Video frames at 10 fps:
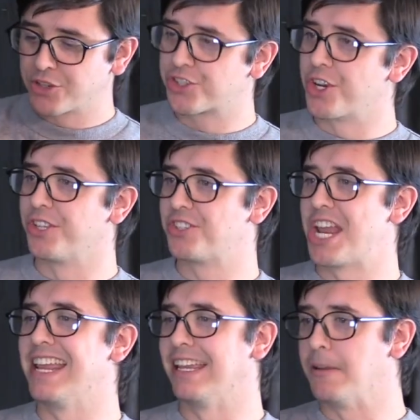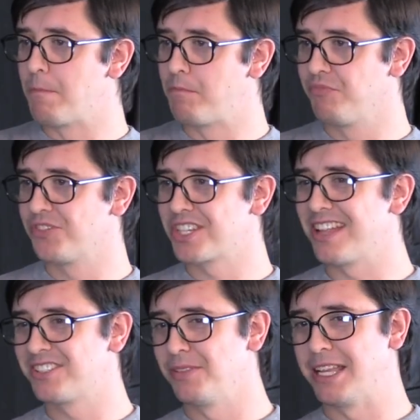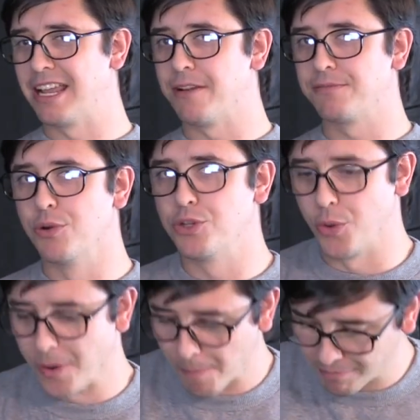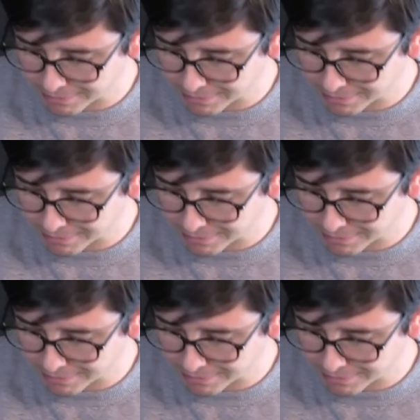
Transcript: It's good. It's tangy. It's got some like a fruit to it.